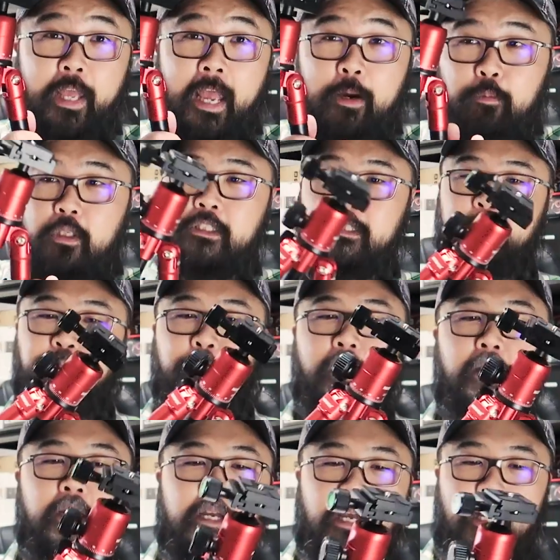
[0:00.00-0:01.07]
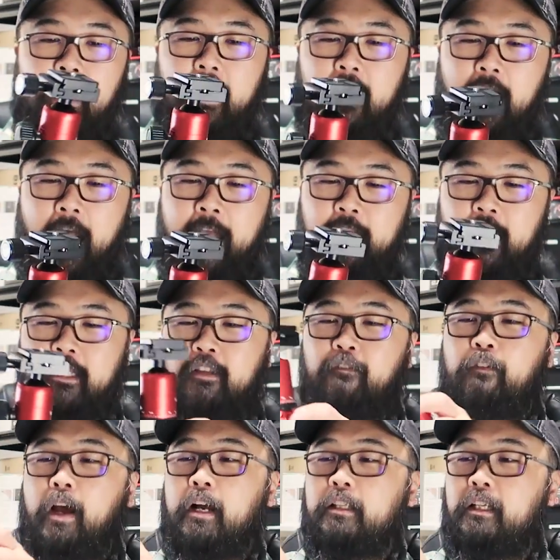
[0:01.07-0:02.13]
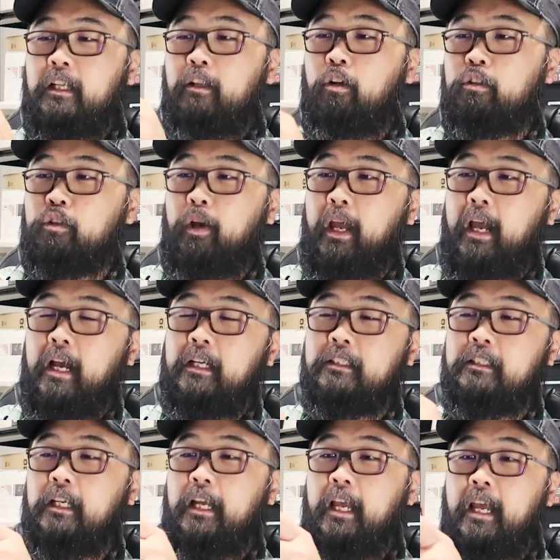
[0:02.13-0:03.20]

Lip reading: cameras. I like the fact that it also has